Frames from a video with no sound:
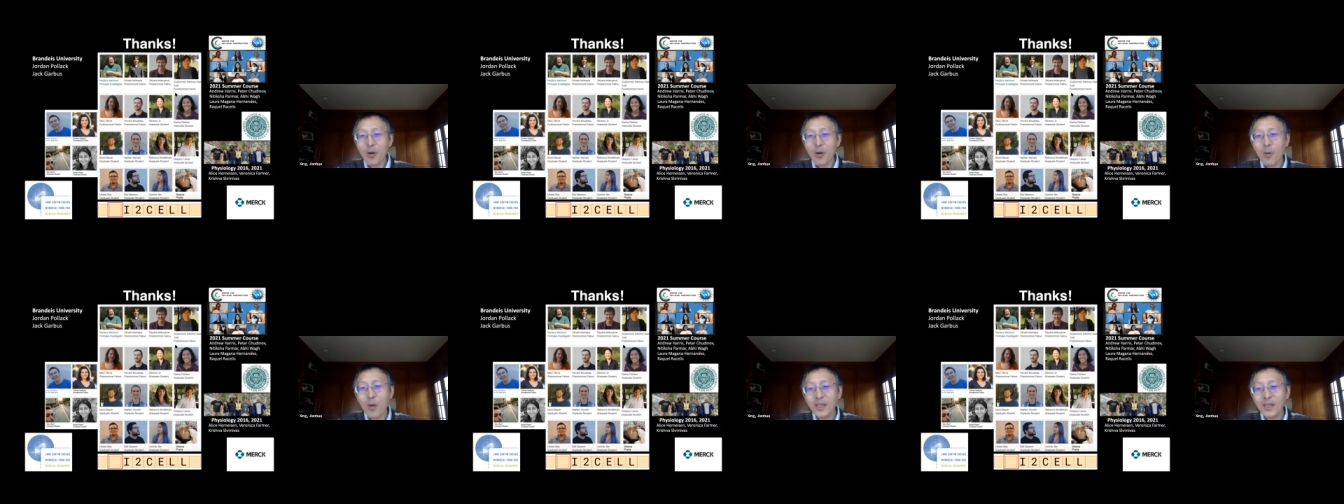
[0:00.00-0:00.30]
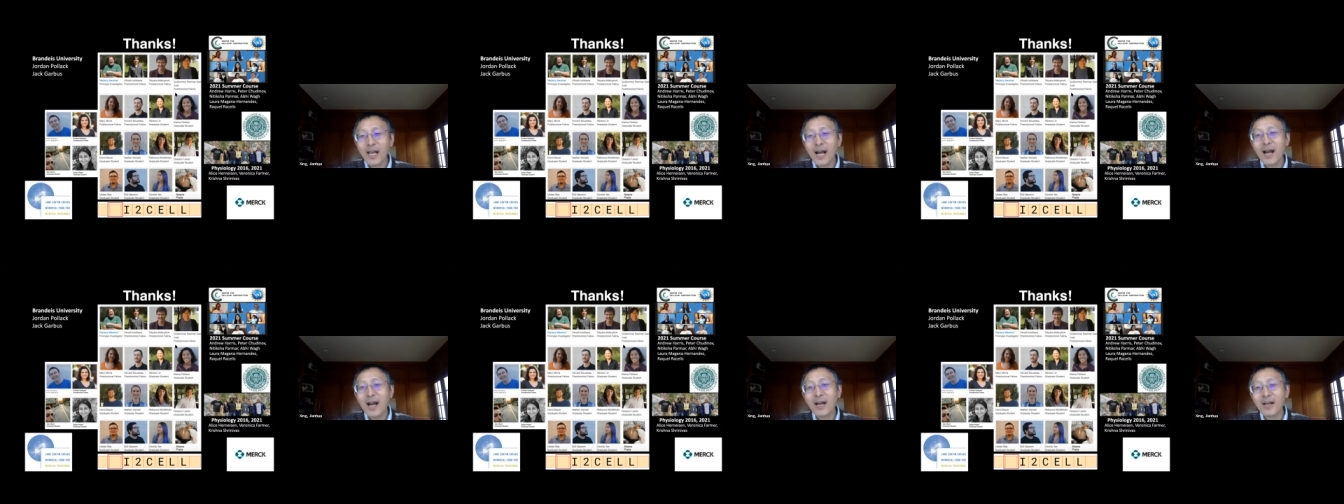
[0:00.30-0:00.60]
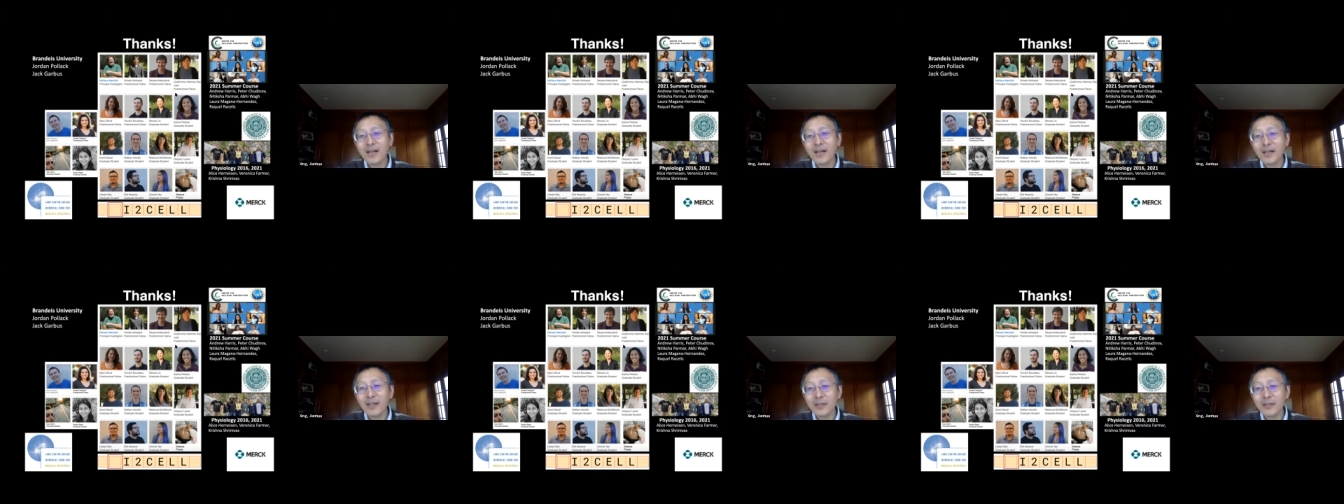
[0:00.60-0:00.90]
What
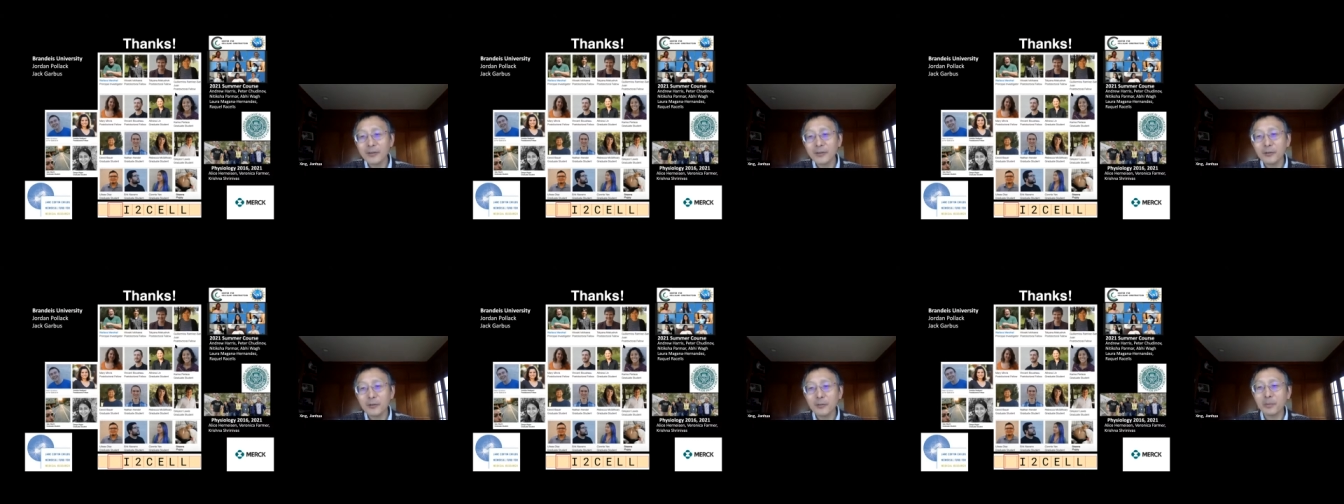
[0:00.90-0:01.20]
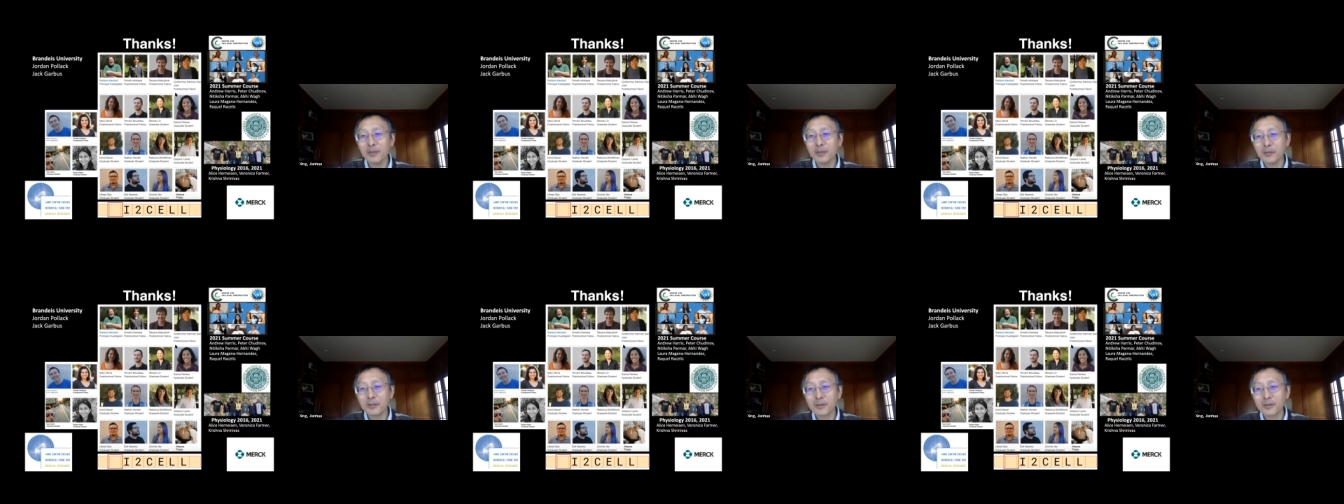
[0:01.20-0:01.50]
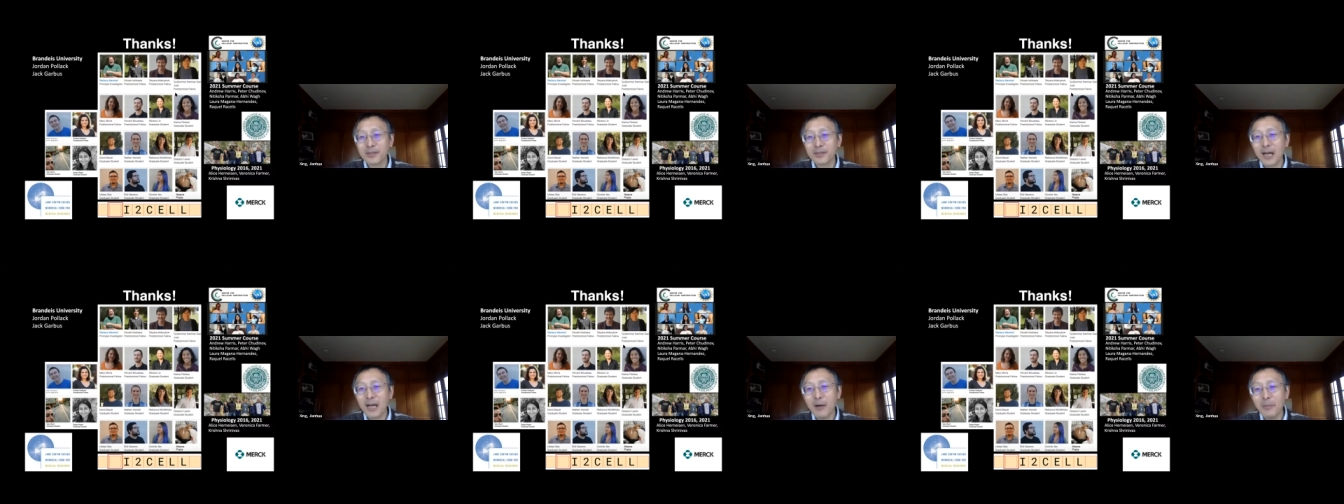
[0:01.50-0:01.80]
are
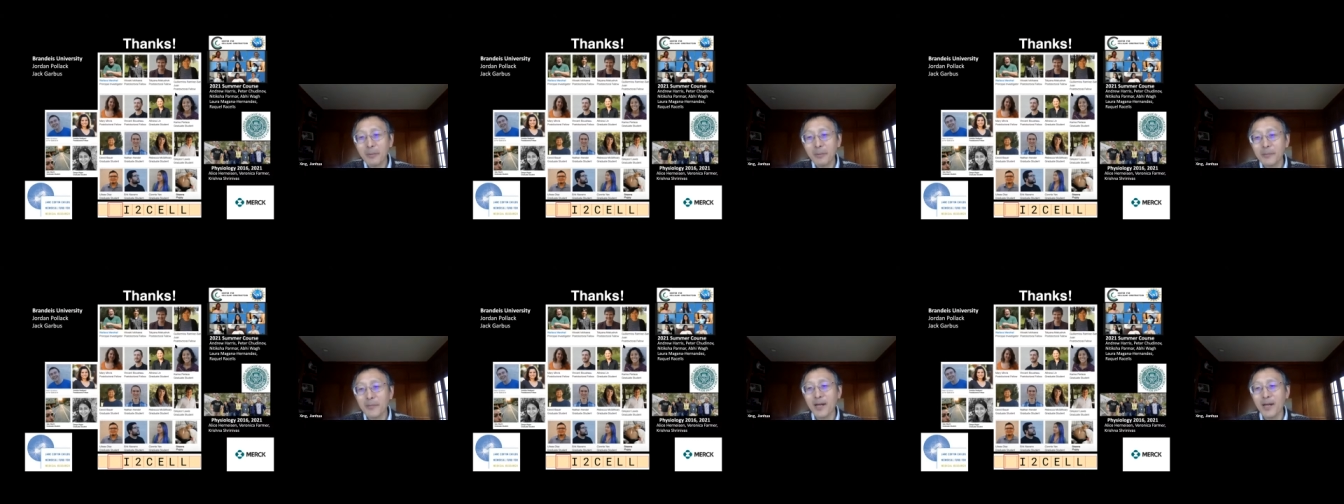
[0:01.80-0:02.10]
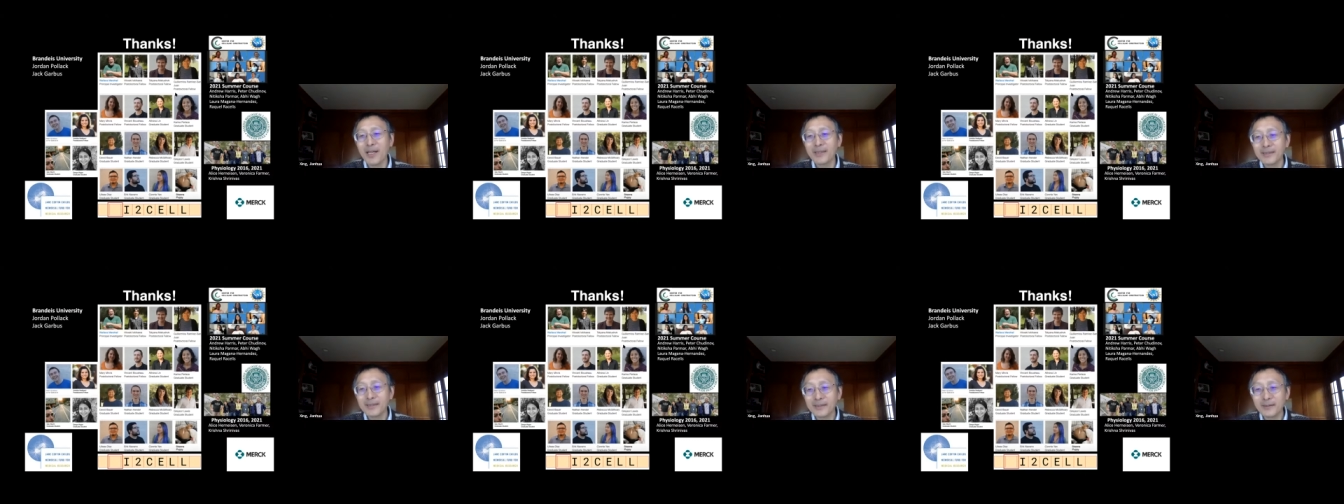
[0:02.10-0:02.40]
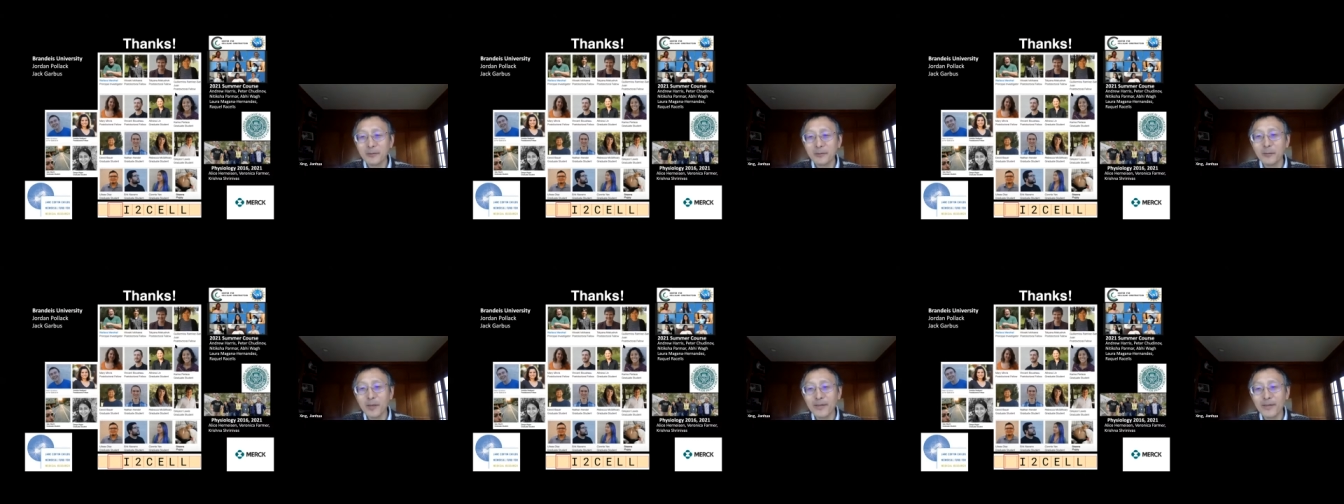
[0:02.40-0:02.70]
Euplotes
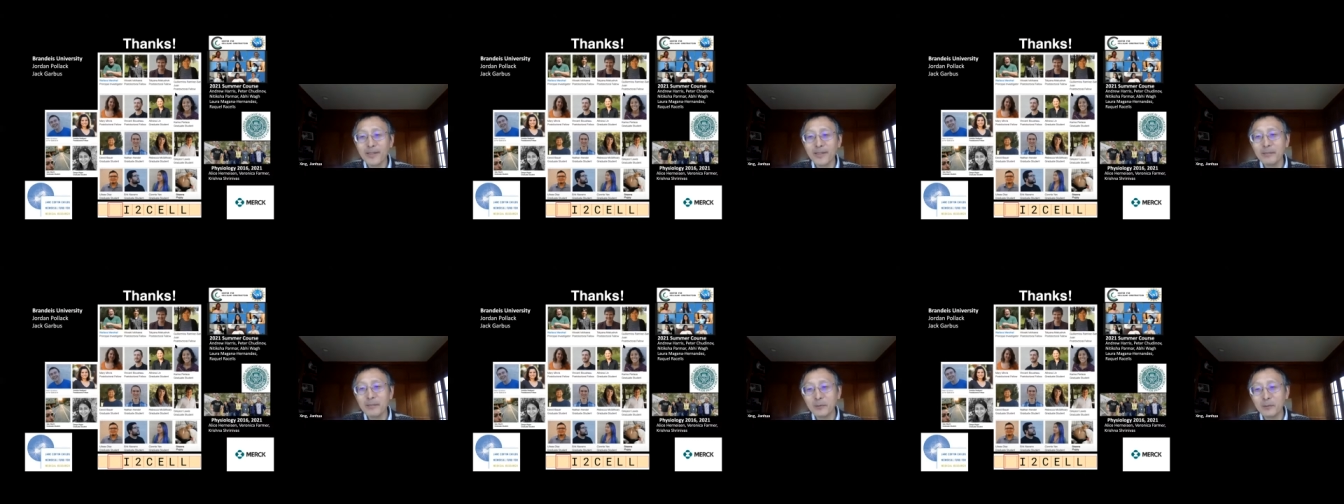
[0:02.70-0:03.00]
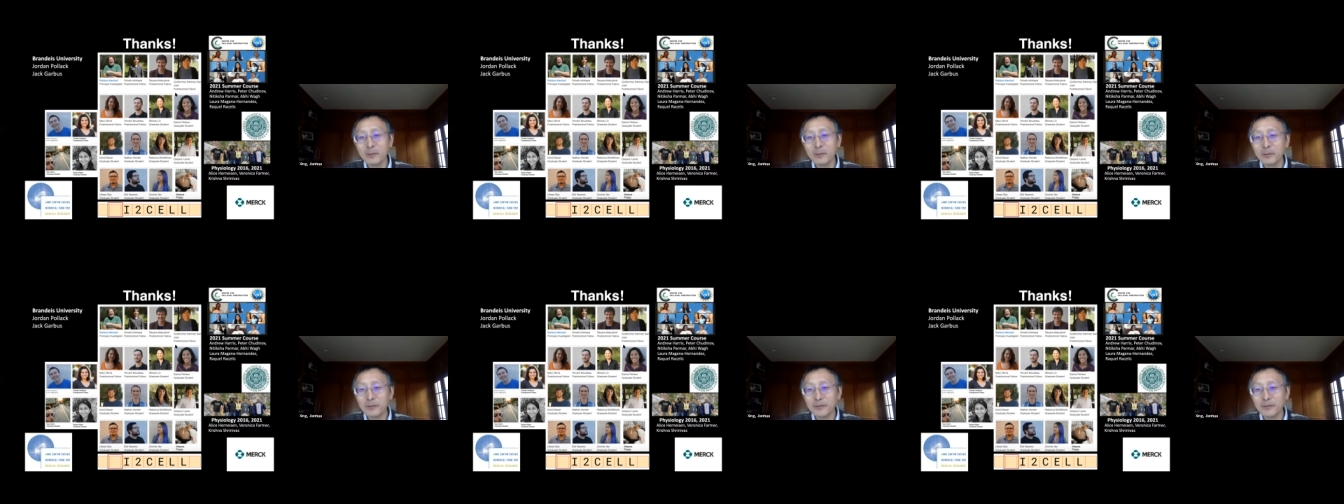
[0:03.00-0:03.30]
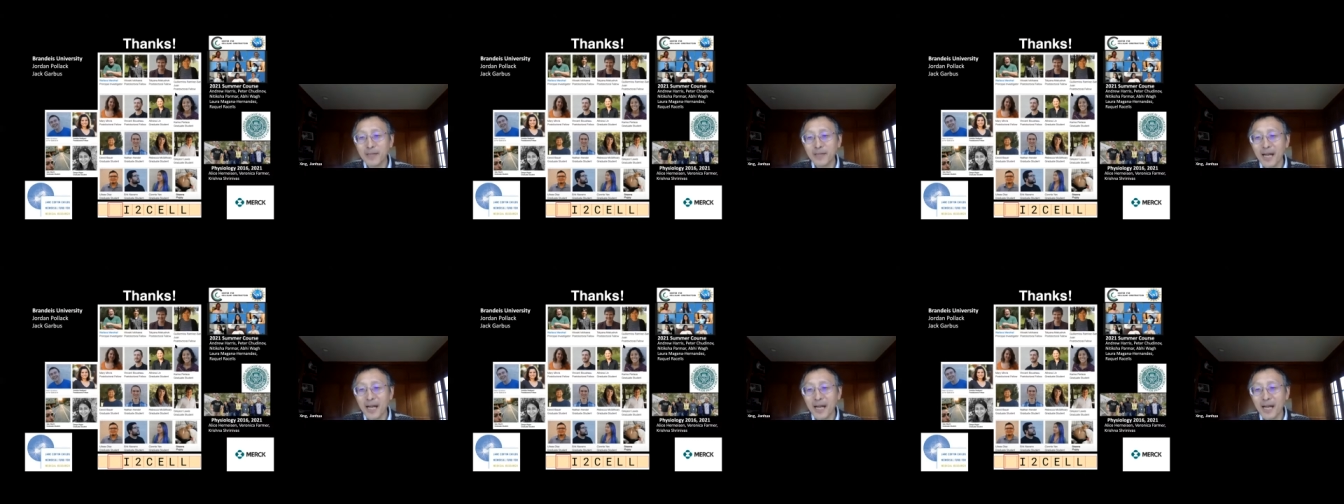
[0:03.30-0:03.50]
optimizing when they move?